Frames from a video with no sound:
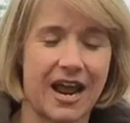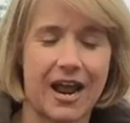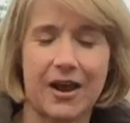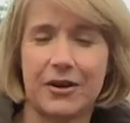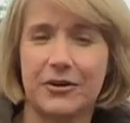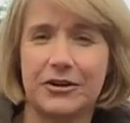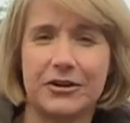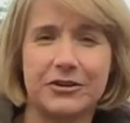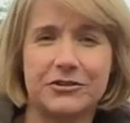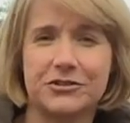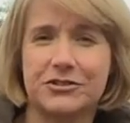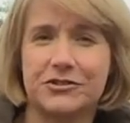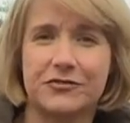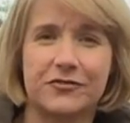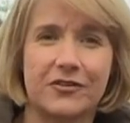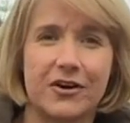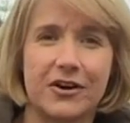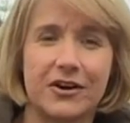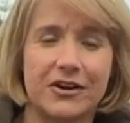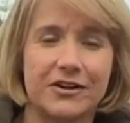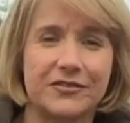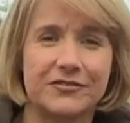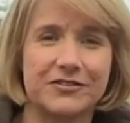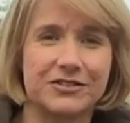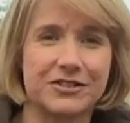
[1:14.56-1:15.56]
How do you
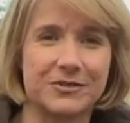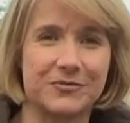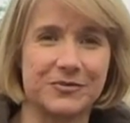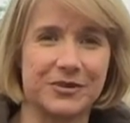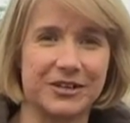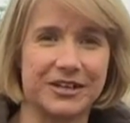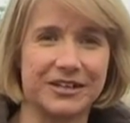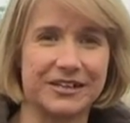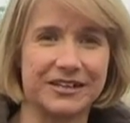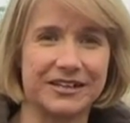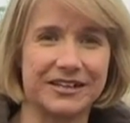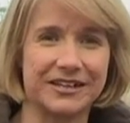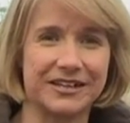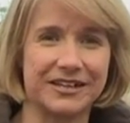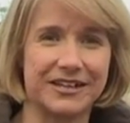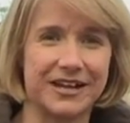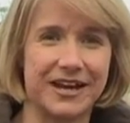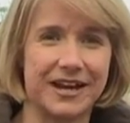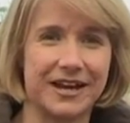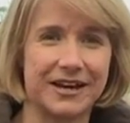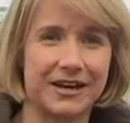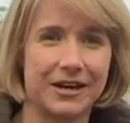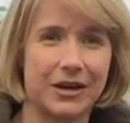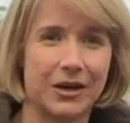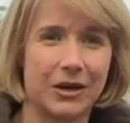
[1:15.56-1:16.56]
survive something like
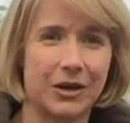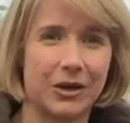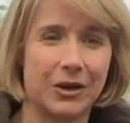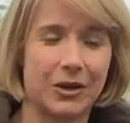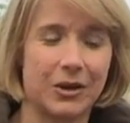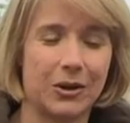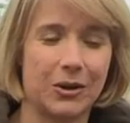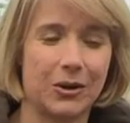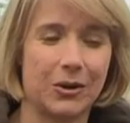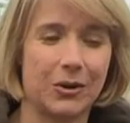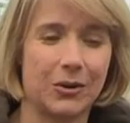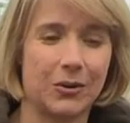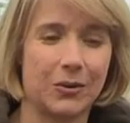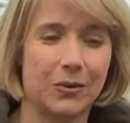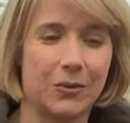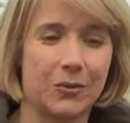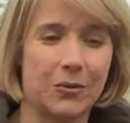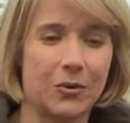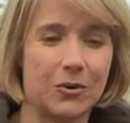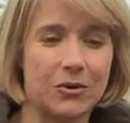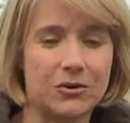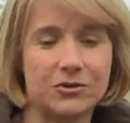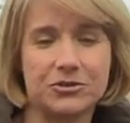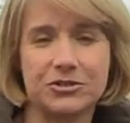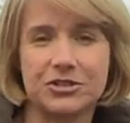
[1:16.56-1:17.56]
that?
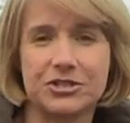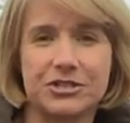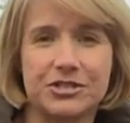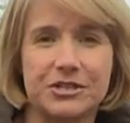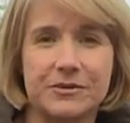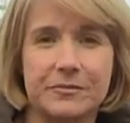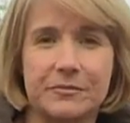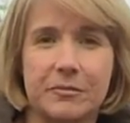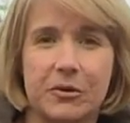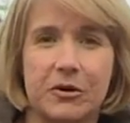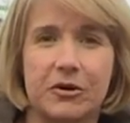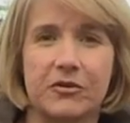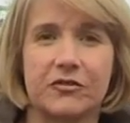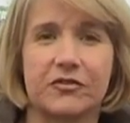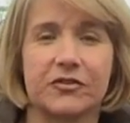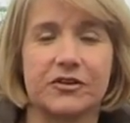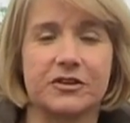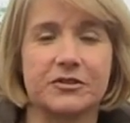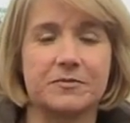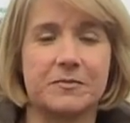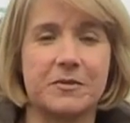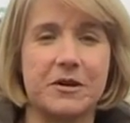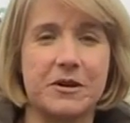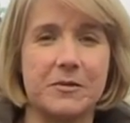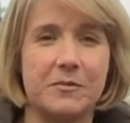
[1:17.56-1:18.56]
We're all just
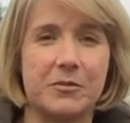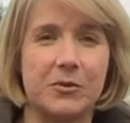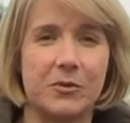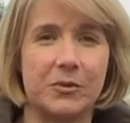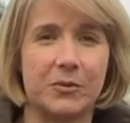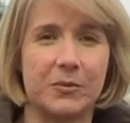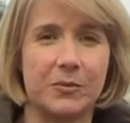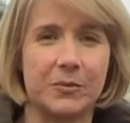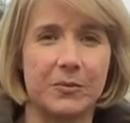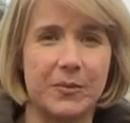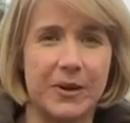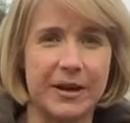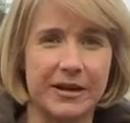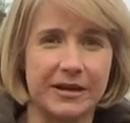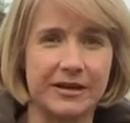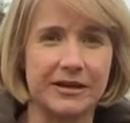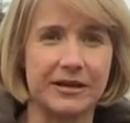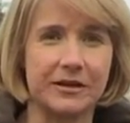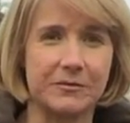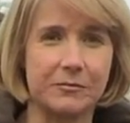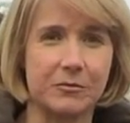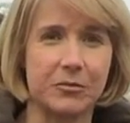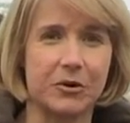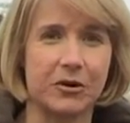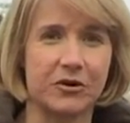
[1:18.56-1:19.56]
imperfect people
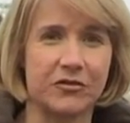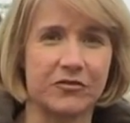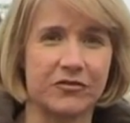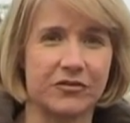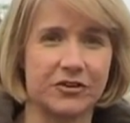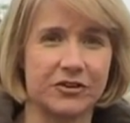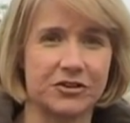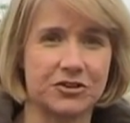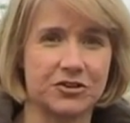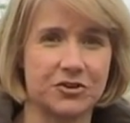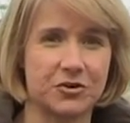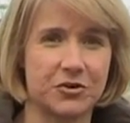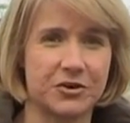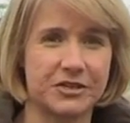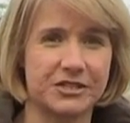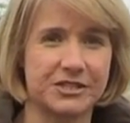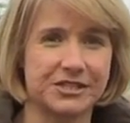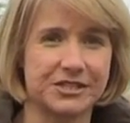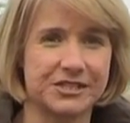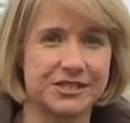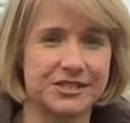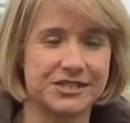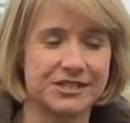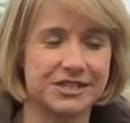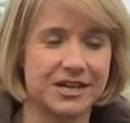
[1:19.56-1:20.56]
making imperfect
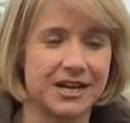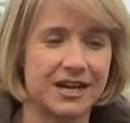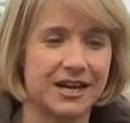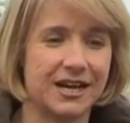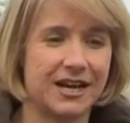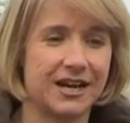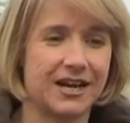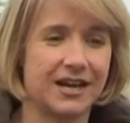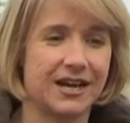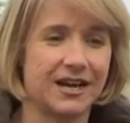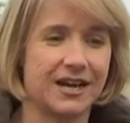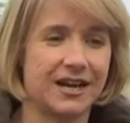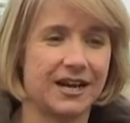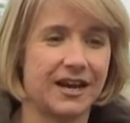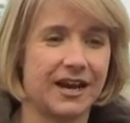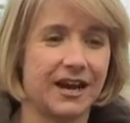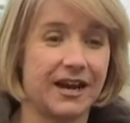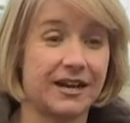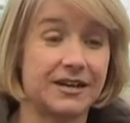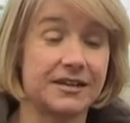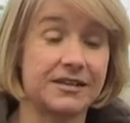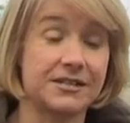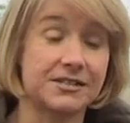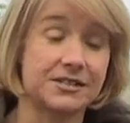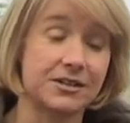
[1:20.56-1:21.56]
choices.
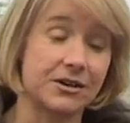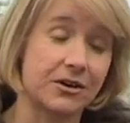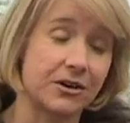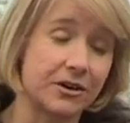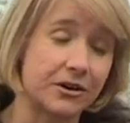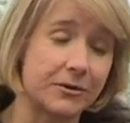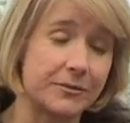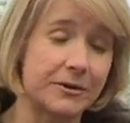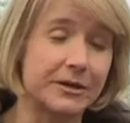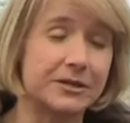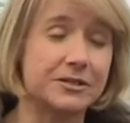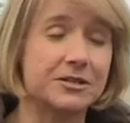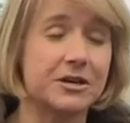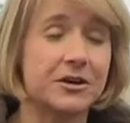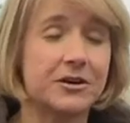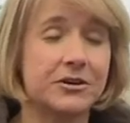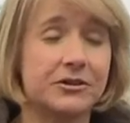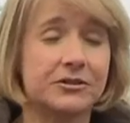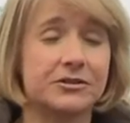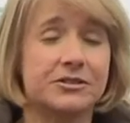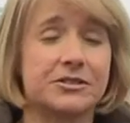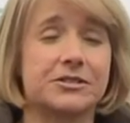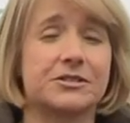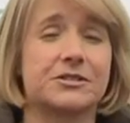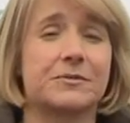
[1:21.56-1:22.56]
And as Erica
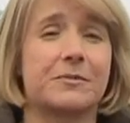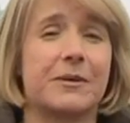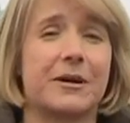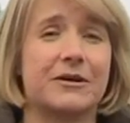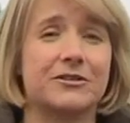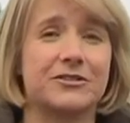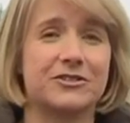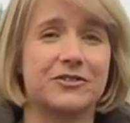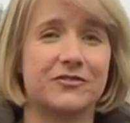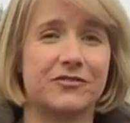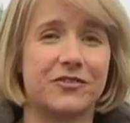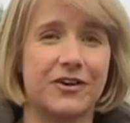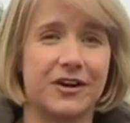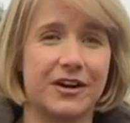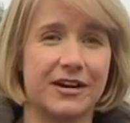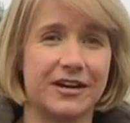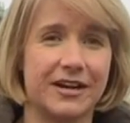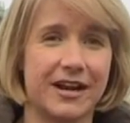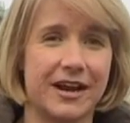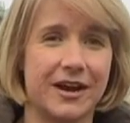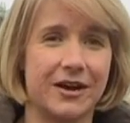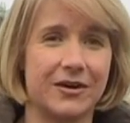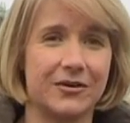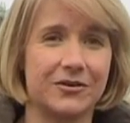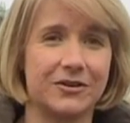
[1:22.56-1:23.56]
McDonald is about to
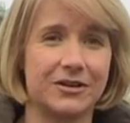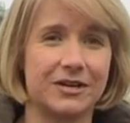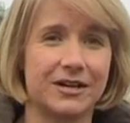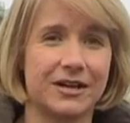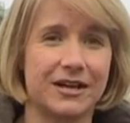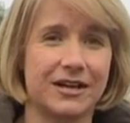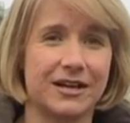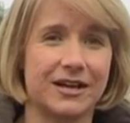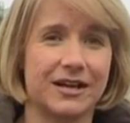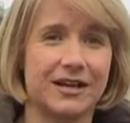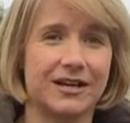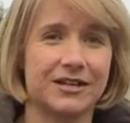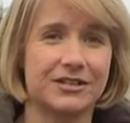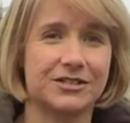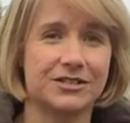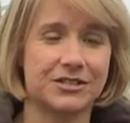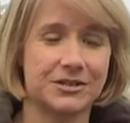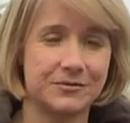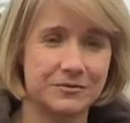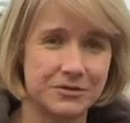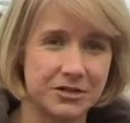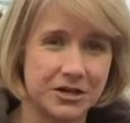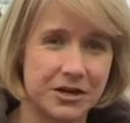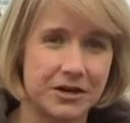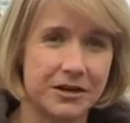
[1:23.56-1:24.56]
find out,
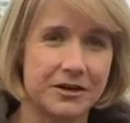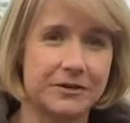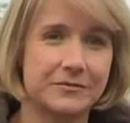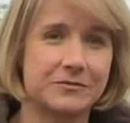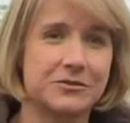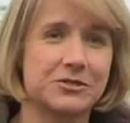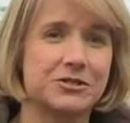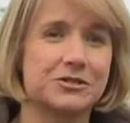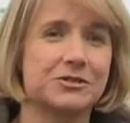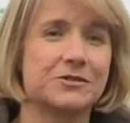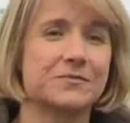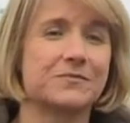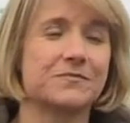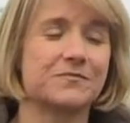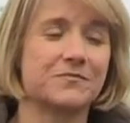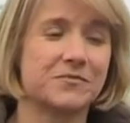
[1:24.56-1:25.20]
sometimes